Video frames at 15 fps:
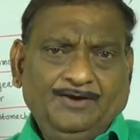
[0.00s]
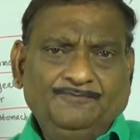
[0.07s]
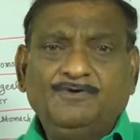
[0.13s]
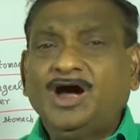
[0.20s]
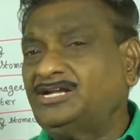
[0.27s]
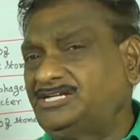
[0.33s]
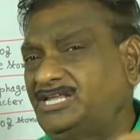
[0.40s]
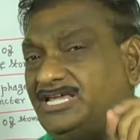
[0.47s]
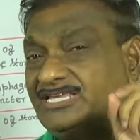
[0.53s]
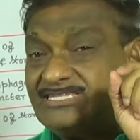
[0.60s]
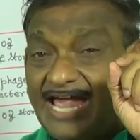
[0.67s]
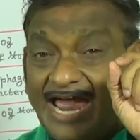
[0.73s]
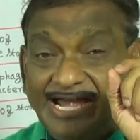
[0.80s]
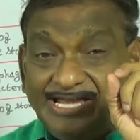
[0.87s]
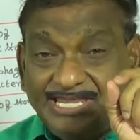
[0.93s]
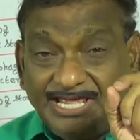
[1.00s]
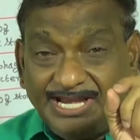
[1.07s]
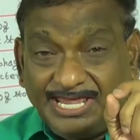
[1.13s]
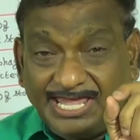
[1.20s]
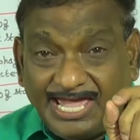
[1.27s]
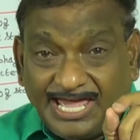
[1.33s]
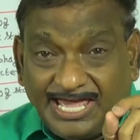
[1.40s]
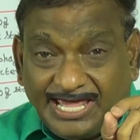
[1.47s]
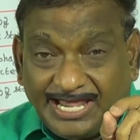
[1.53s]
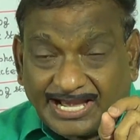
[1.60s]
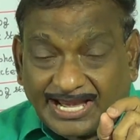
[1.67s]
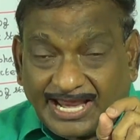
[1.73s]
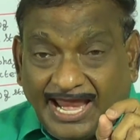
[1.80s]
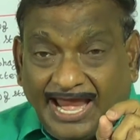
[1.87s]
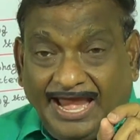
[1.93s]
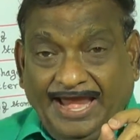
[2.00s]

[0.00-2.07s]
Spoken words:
What is anterior?